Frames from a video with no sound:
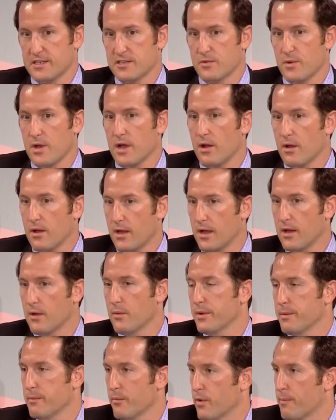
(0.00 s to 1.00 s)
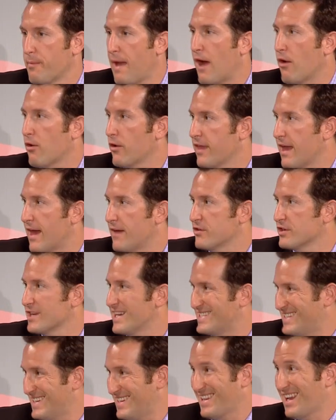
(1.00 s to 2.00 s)
as well. We power the
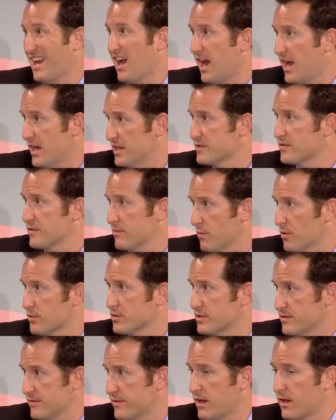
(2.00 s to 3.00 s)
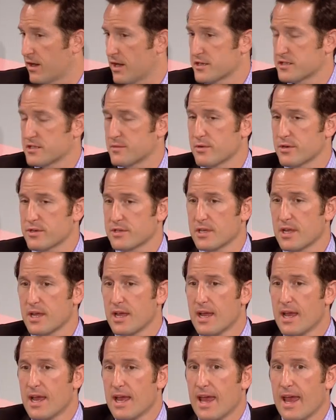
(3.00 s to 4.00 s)
advertising and the guides for most of our customers.
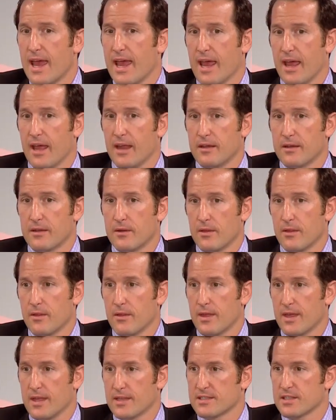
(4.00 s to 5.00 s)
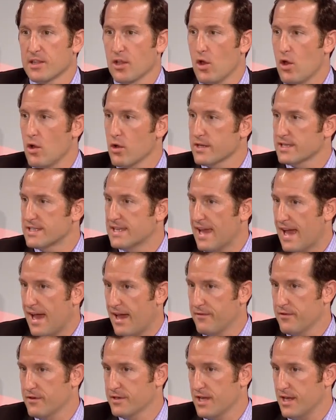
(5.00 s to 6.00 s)
And as long as the
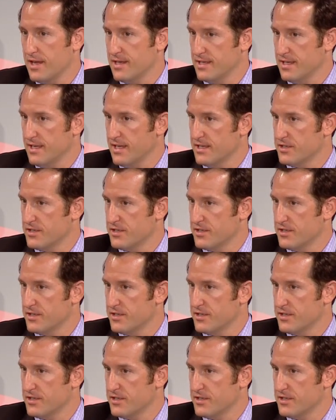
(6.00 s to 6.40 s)
advertising